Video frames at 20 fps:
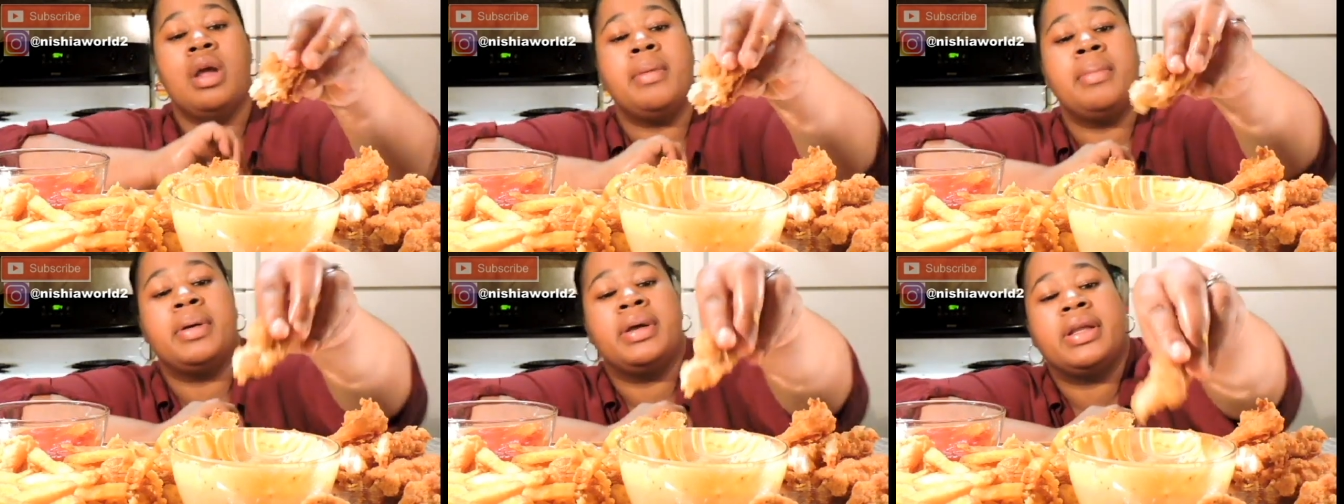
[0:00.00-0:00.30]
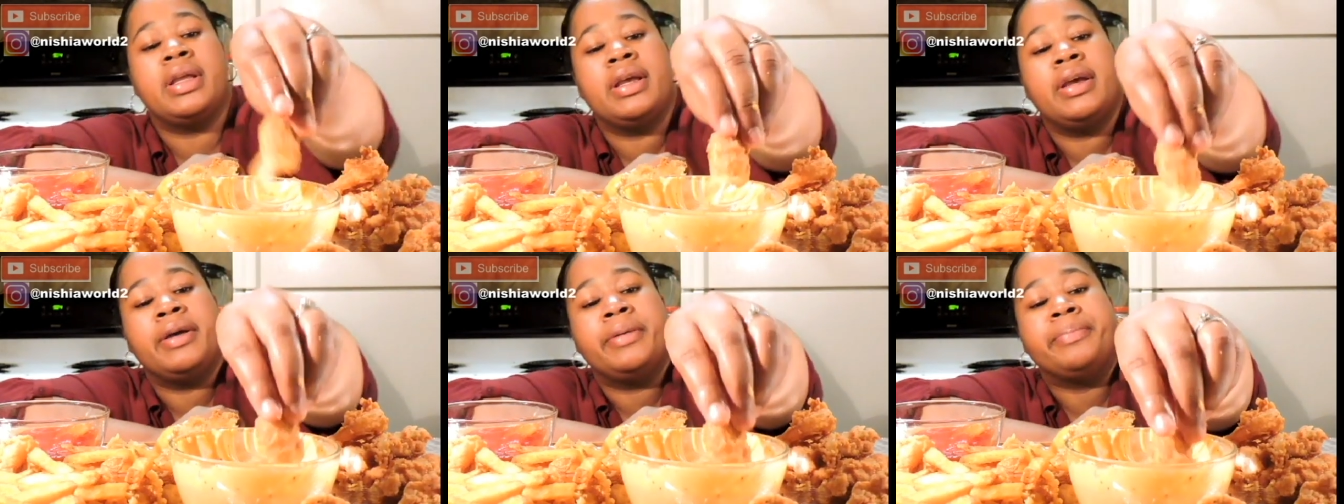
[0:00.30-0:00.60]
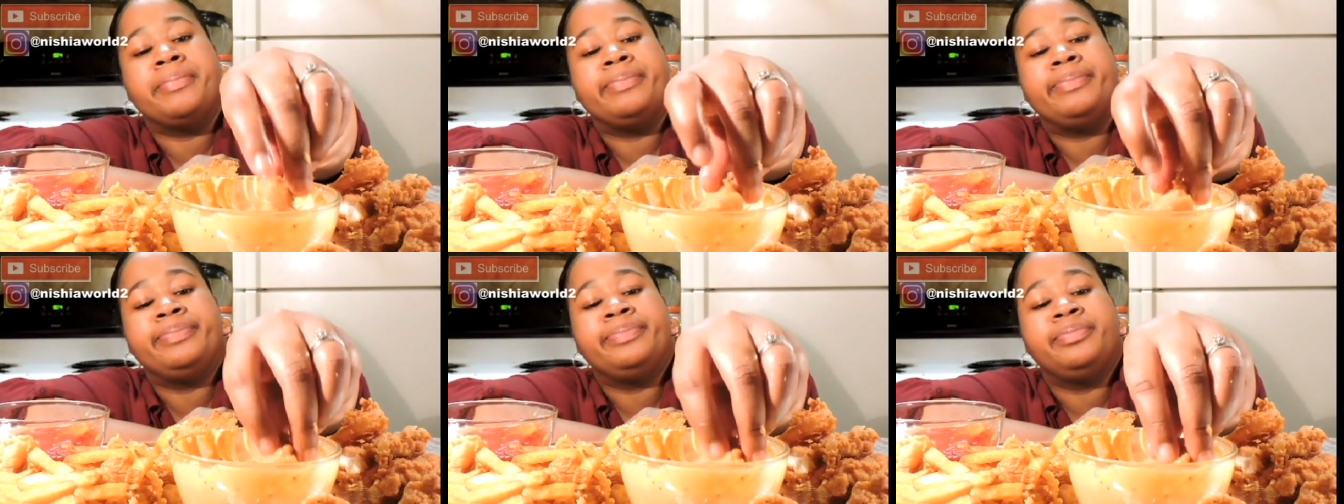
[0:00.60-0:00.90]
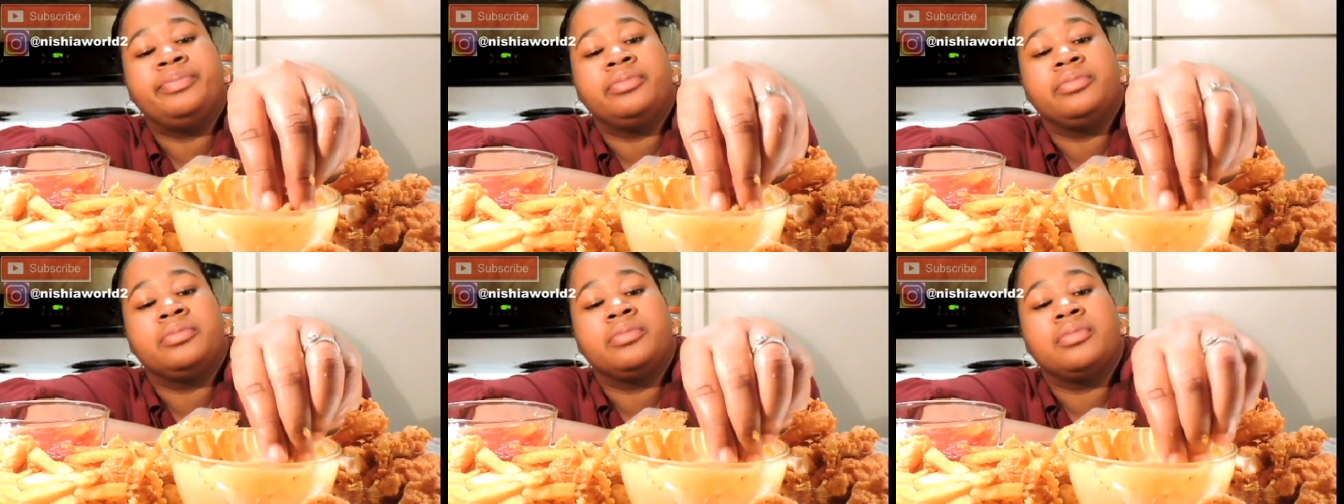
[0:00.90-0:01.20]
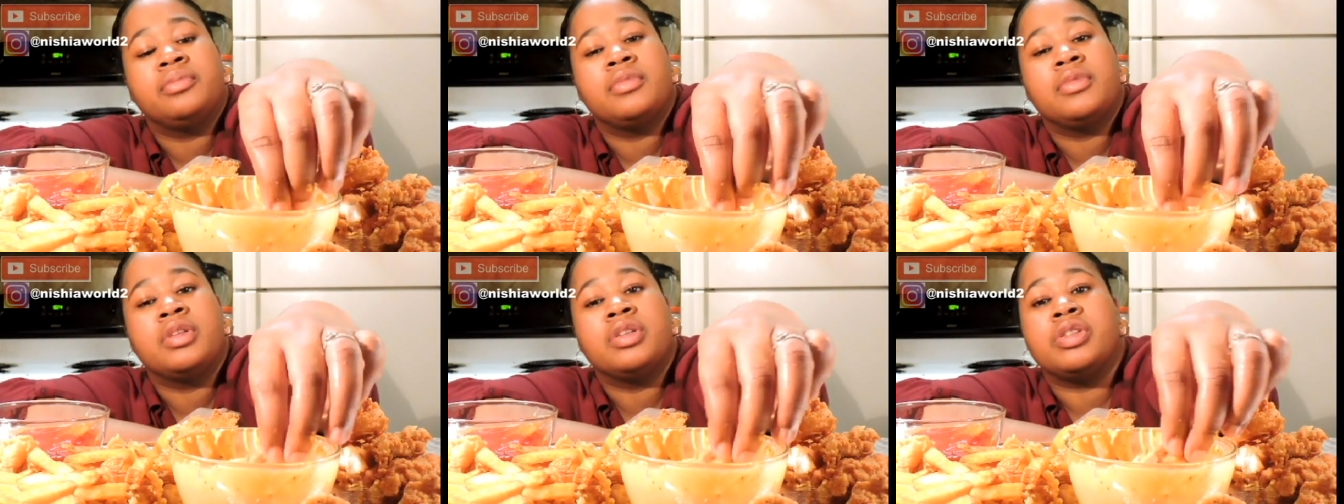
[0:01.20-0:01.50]
But yeah.
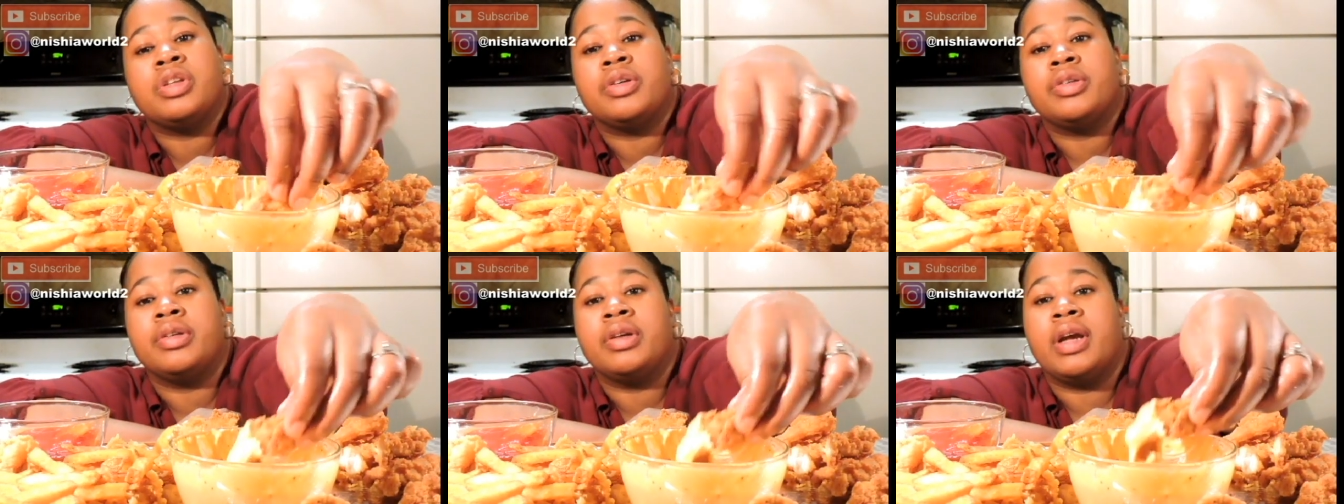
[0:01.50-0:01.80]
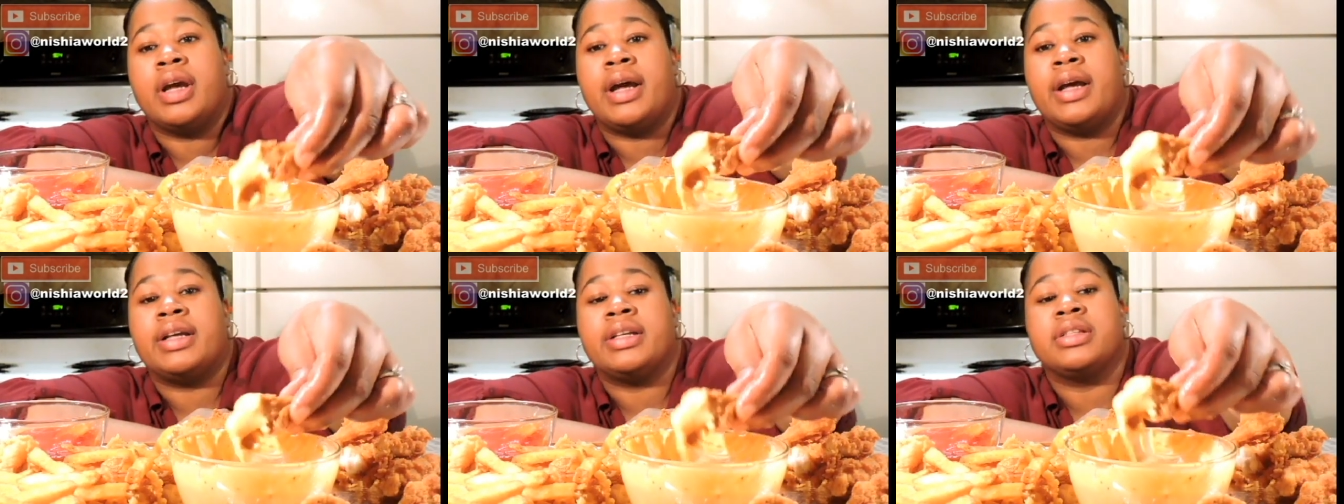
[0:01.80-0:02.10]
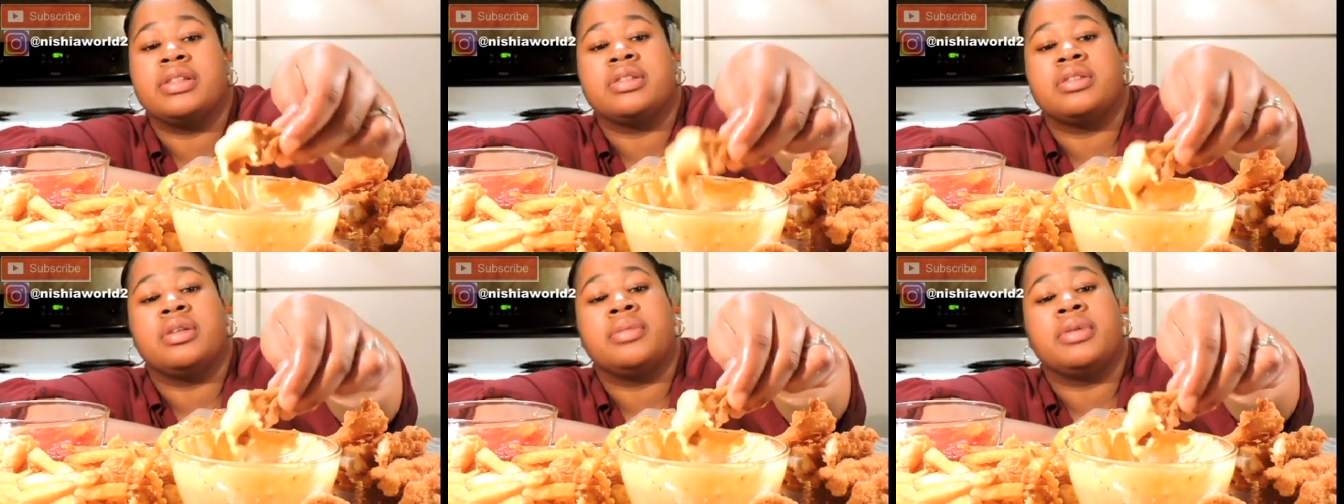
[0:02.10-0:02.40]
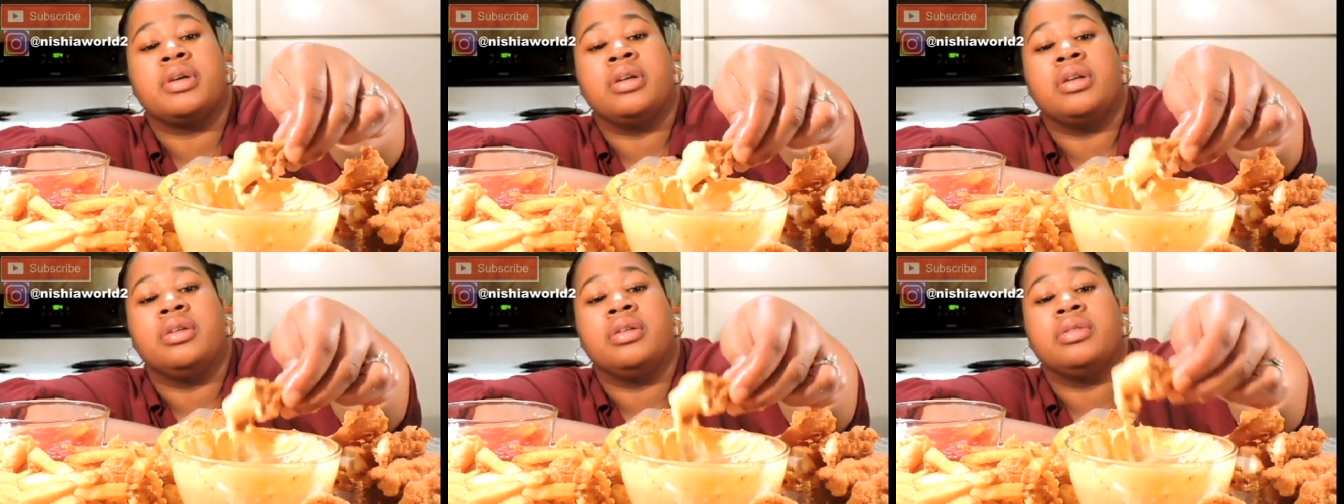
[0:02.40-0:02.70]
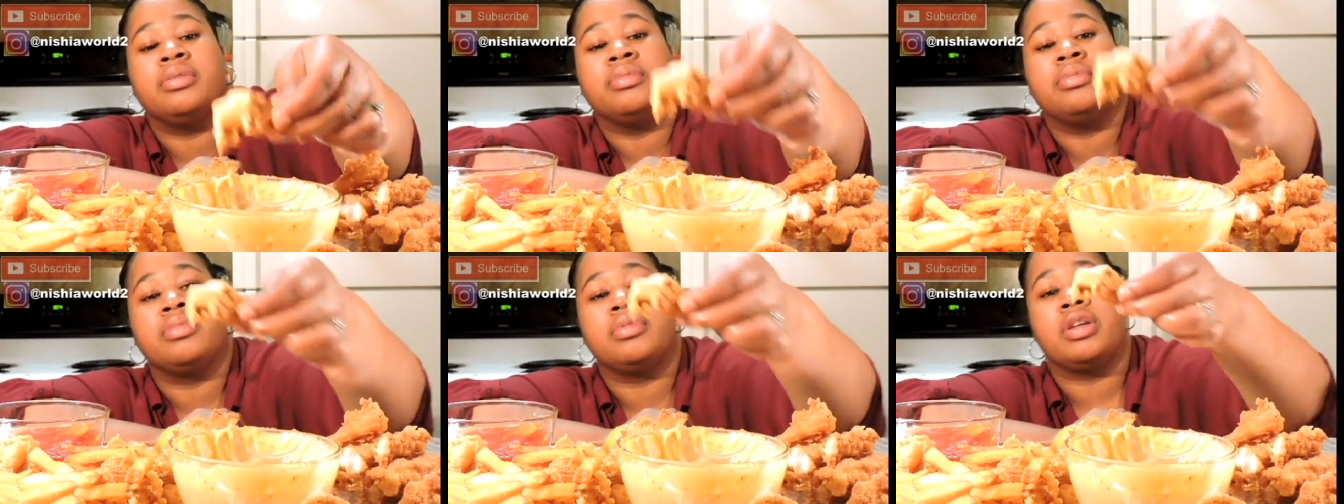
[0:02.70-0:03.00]
So you guys, I'm
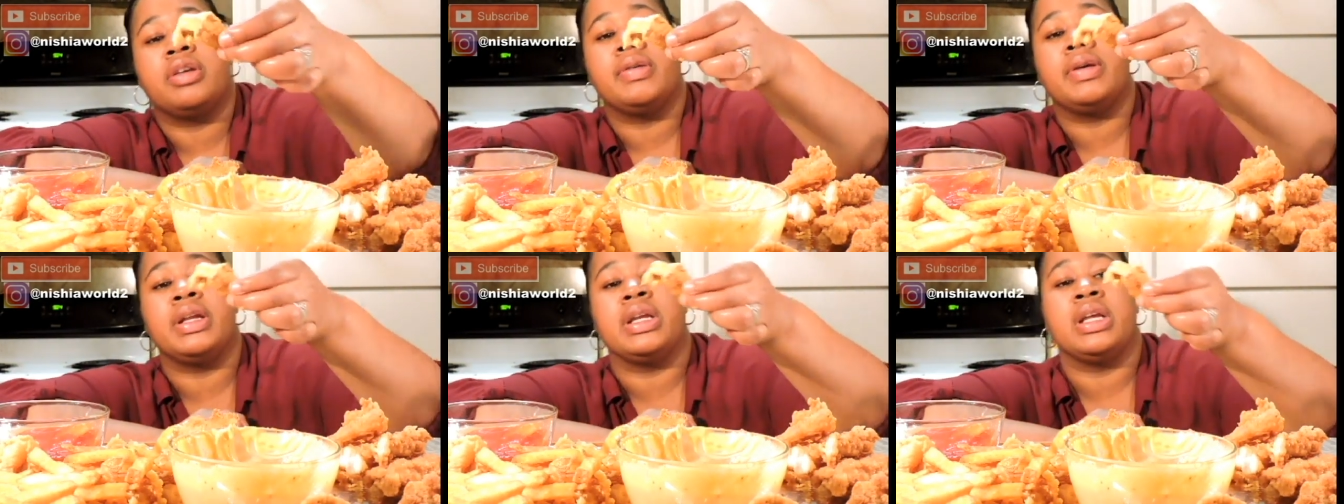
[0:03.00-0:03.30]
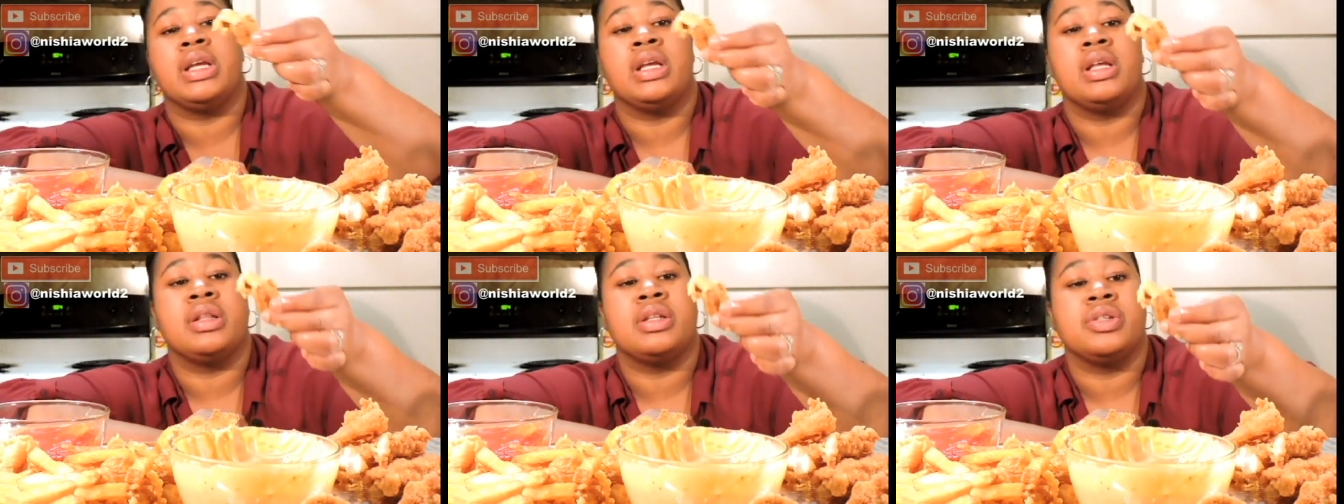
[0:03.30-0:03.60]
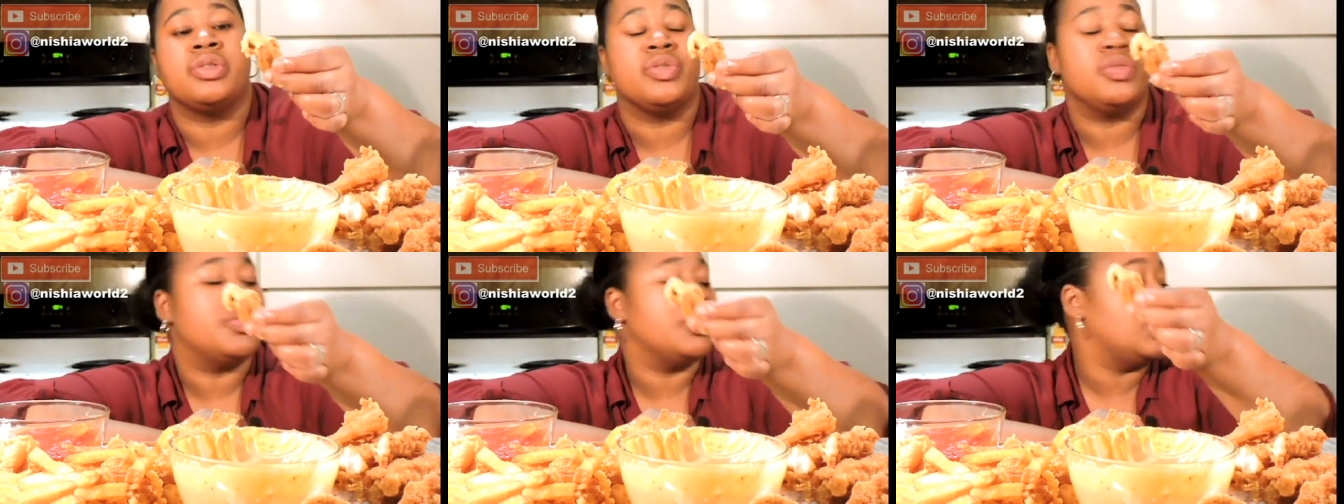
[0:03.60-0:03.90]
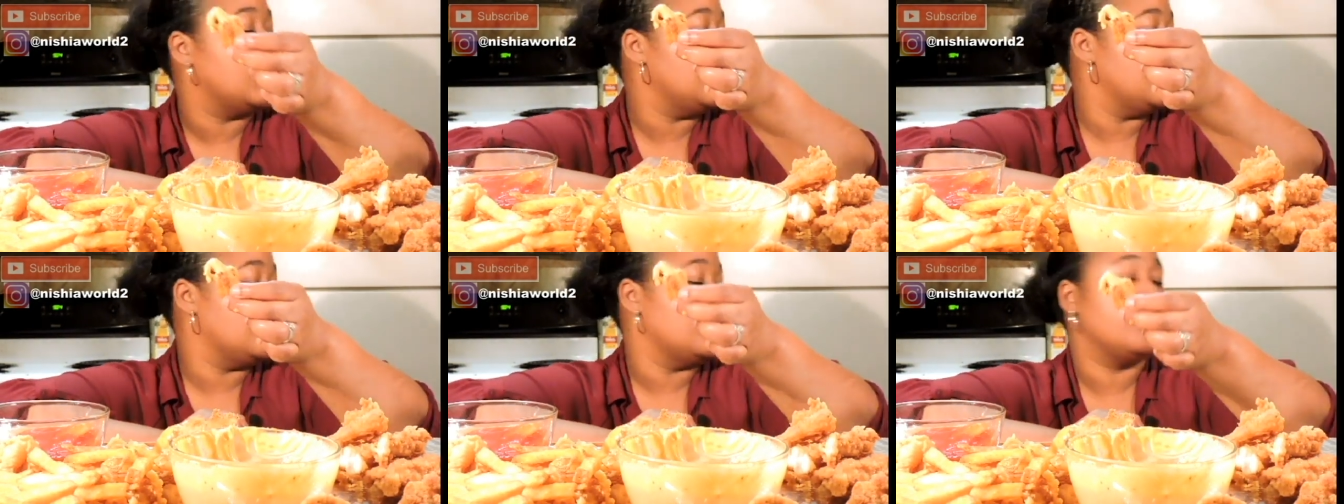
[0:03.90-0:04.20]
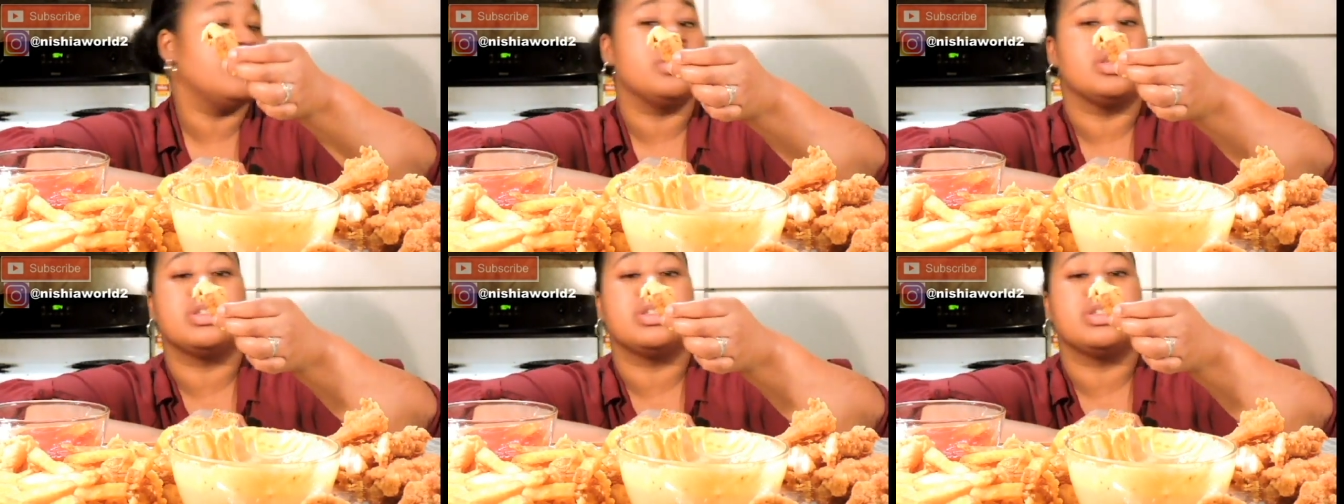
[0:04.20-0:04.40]
gonna get ready to end this video.